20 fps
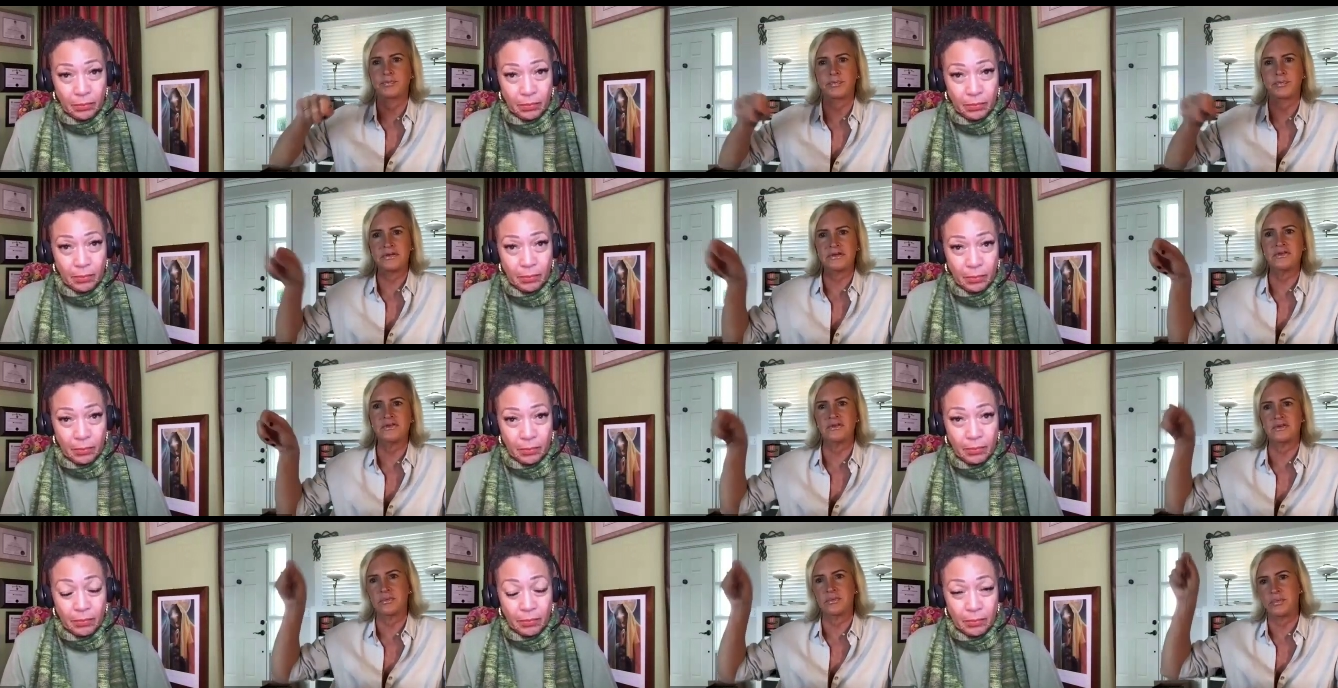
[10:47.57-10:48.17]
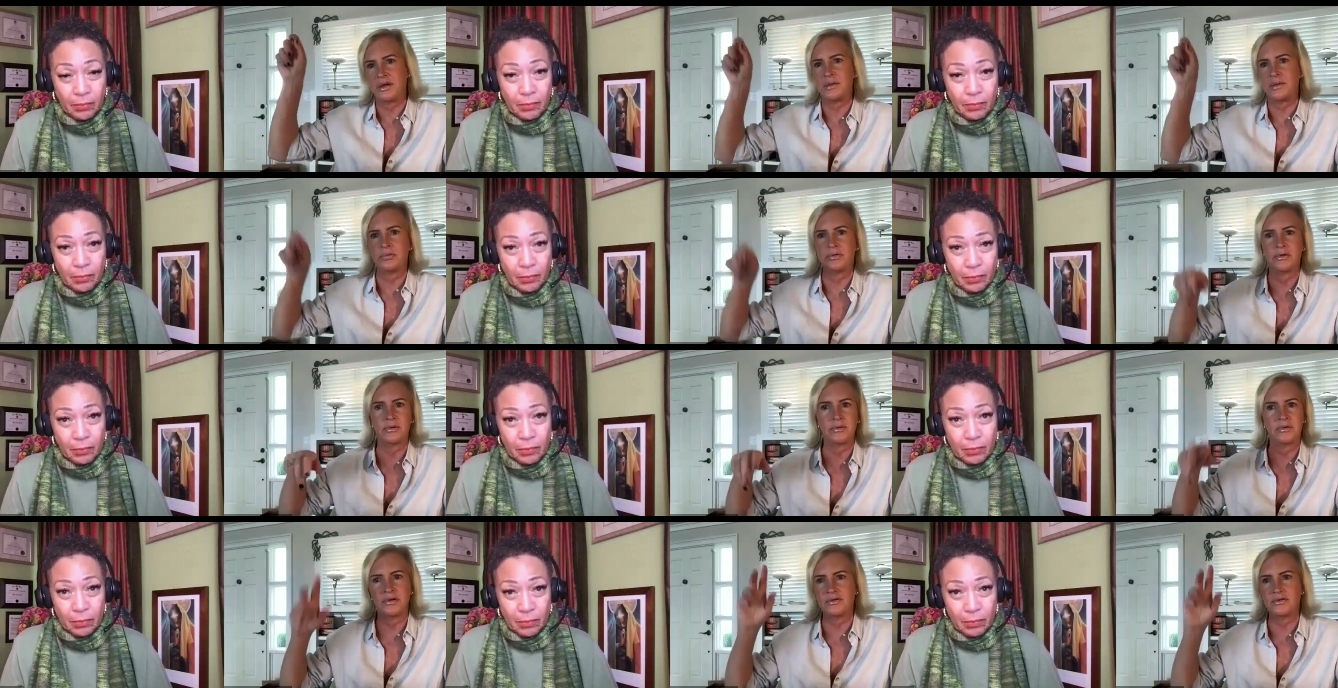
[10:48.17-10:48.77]
Speaker 1: pieces of
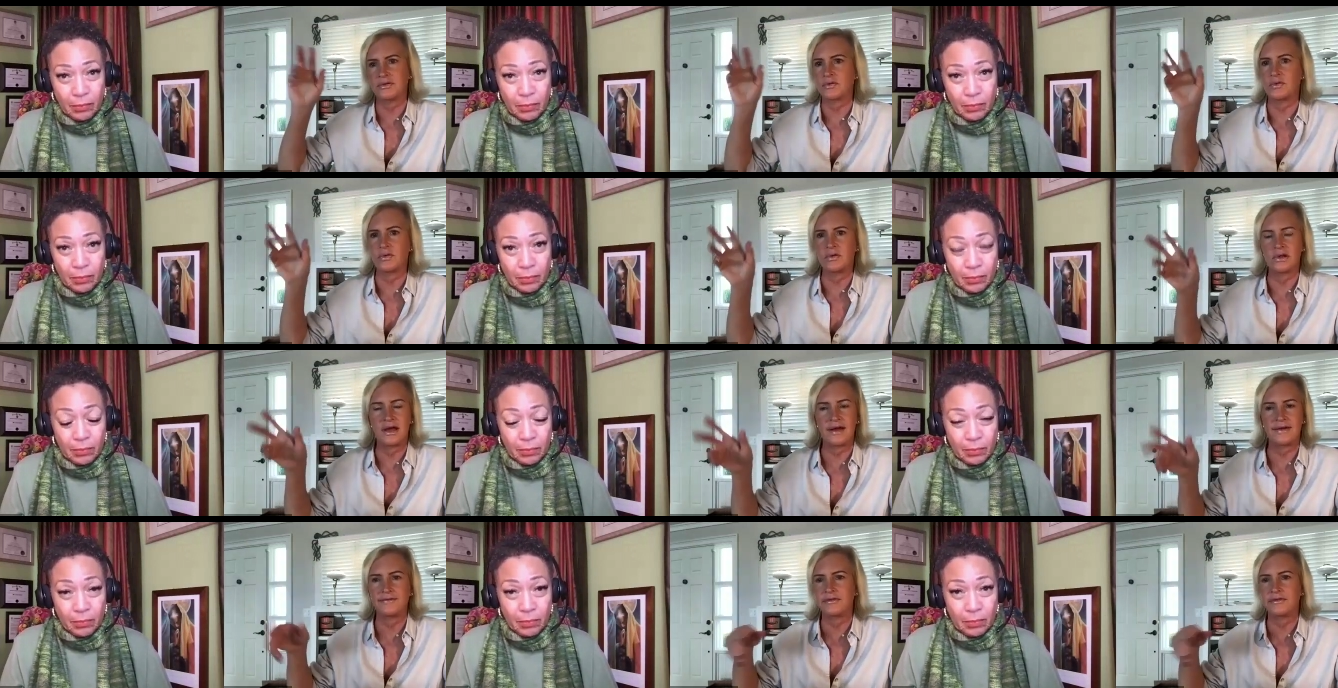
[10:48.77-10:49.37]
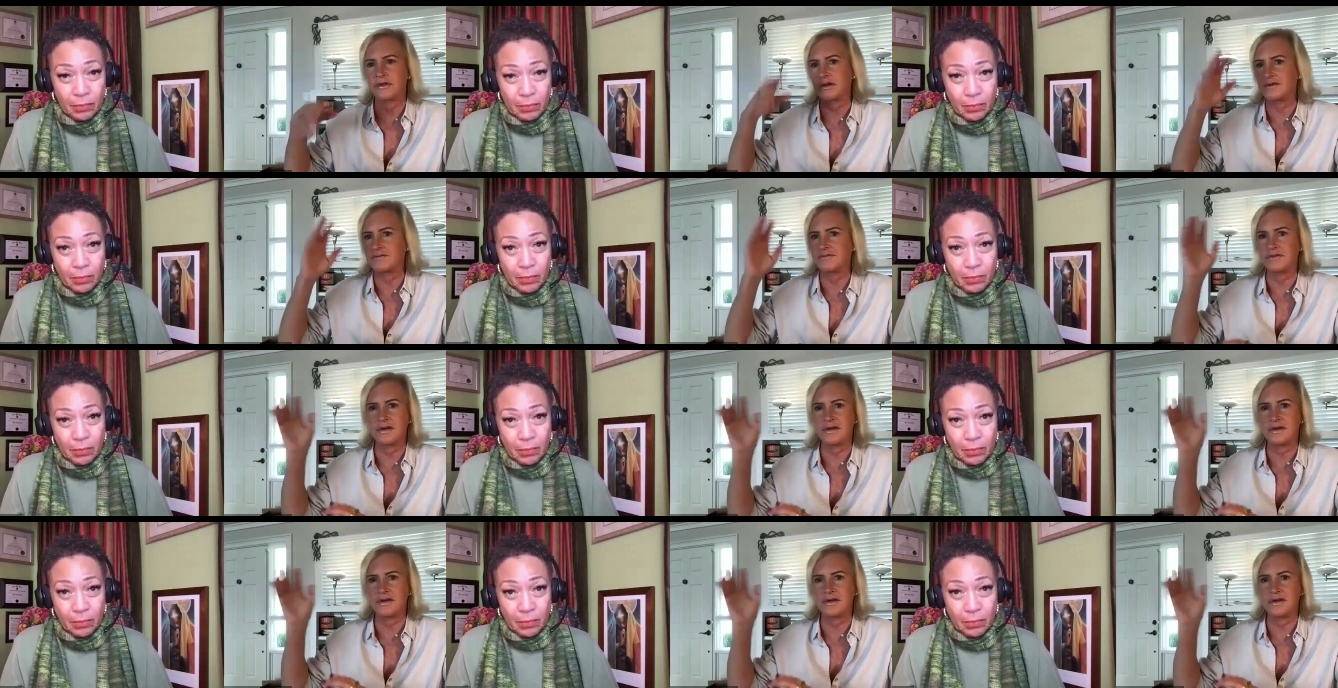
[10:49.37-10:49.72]
paper his whole life that i